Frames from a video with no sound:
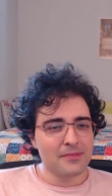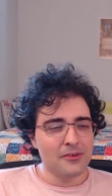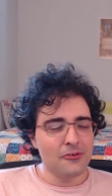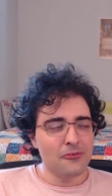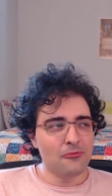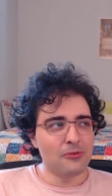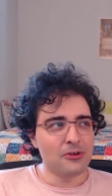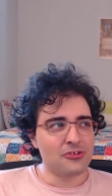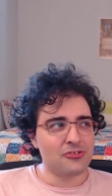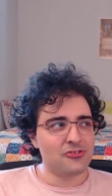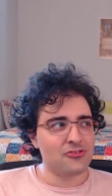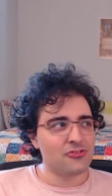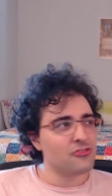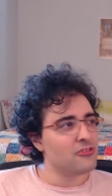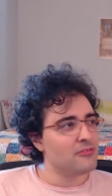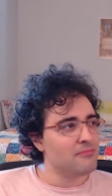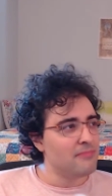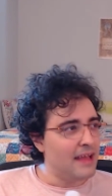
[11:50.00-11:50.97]
Which,
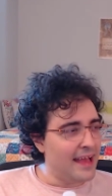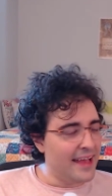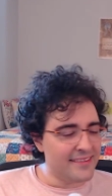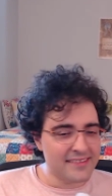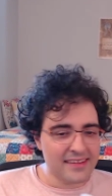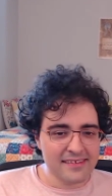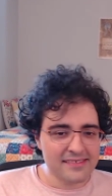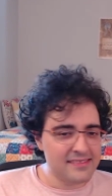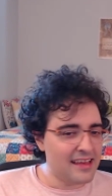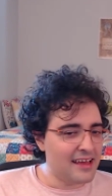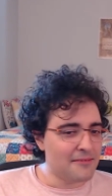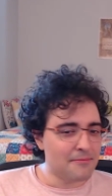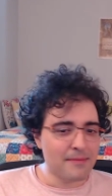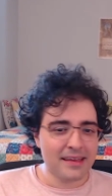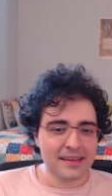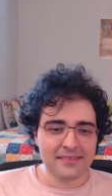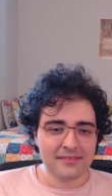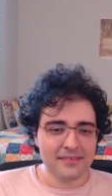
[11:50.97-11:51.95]
as I said,
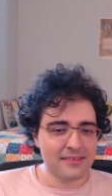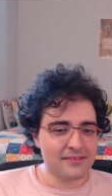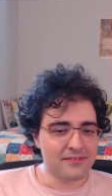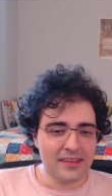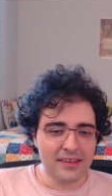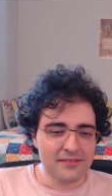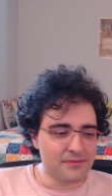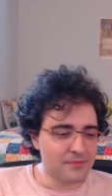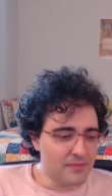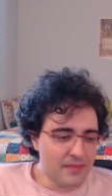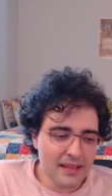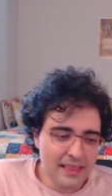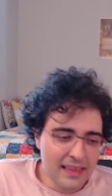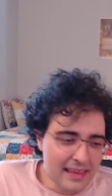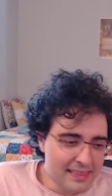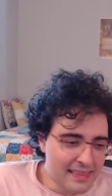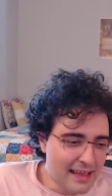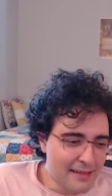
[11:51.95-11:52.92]

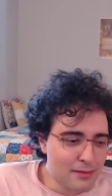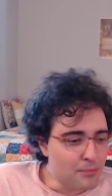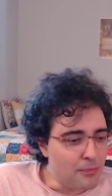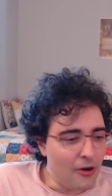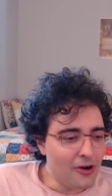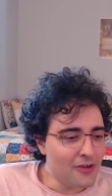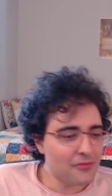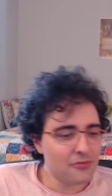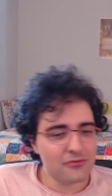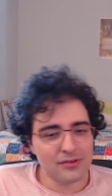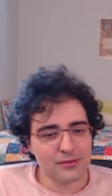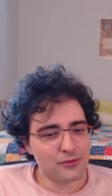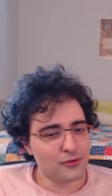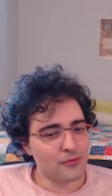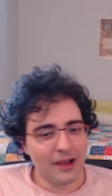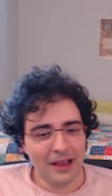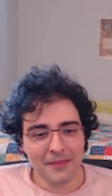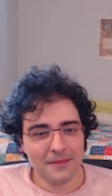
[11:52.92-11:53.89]
that's part of the reason
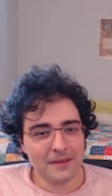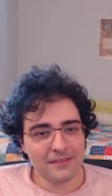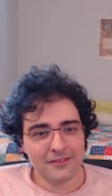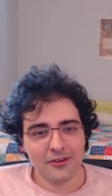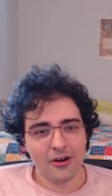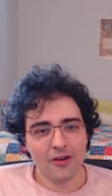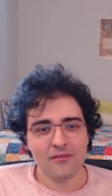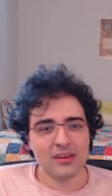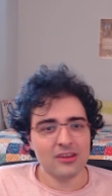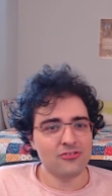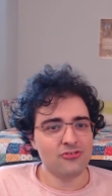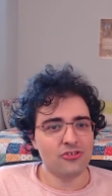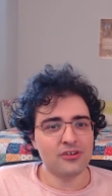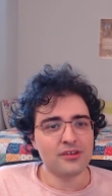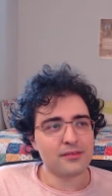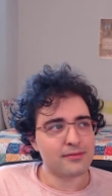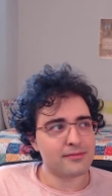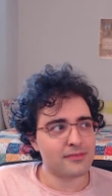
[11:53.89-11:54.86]
why I think Teravangian
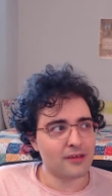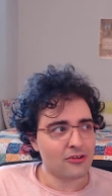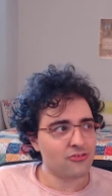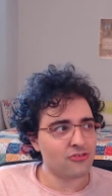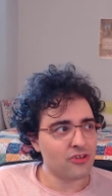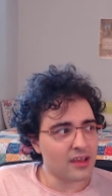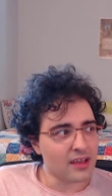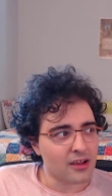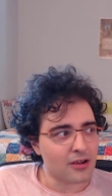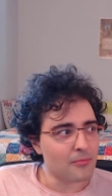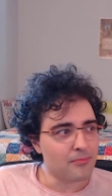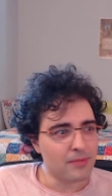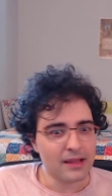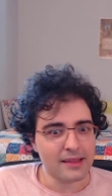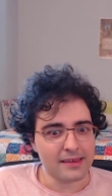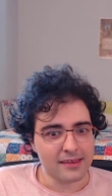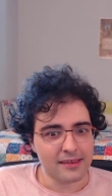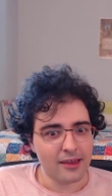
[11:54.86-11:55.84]
is such a
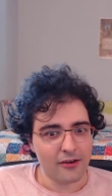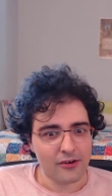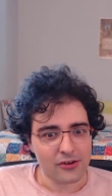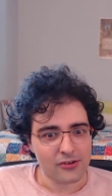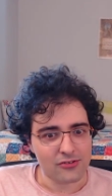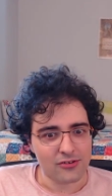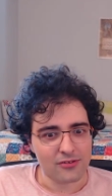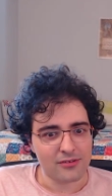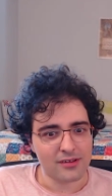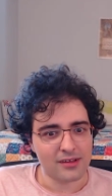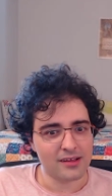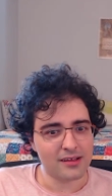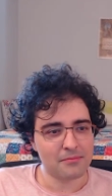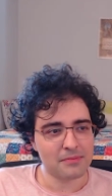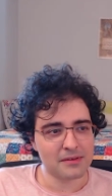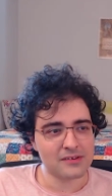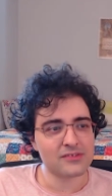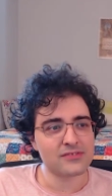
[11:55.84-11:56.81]
compelling character,
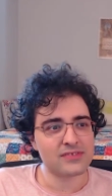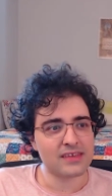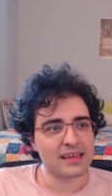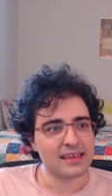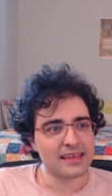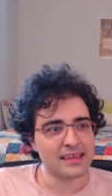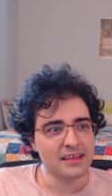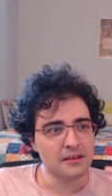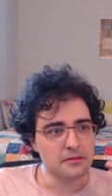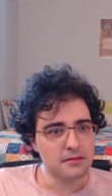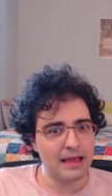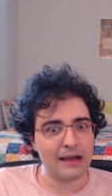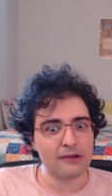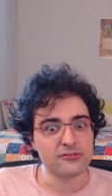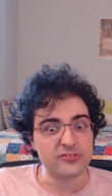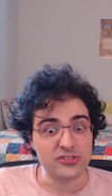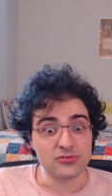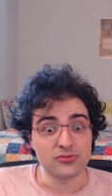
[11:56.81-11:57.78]
because he
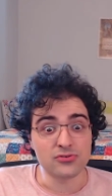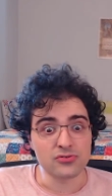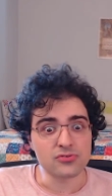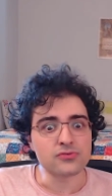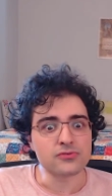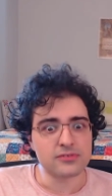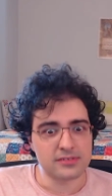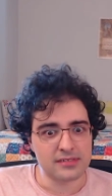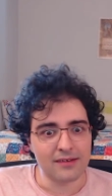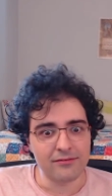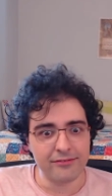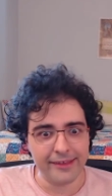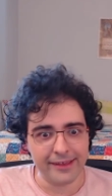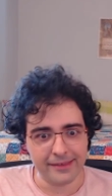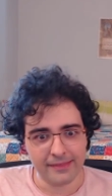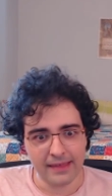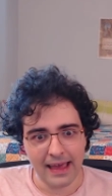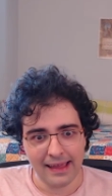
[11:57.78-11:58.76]
allows you to do stuff
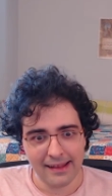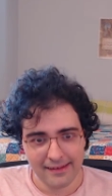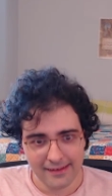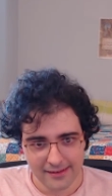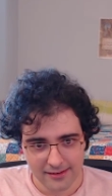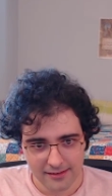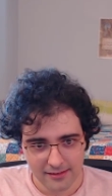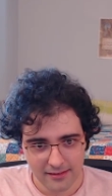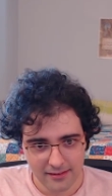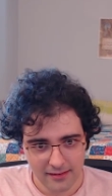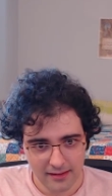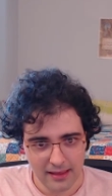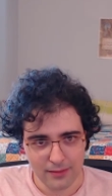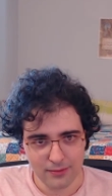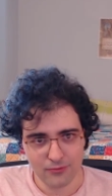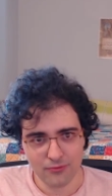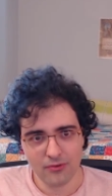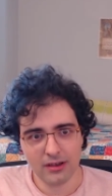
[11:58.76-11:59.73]
like that
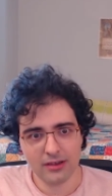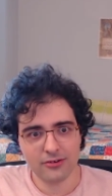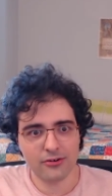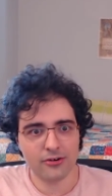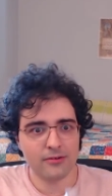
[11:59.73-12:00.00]
as a writer.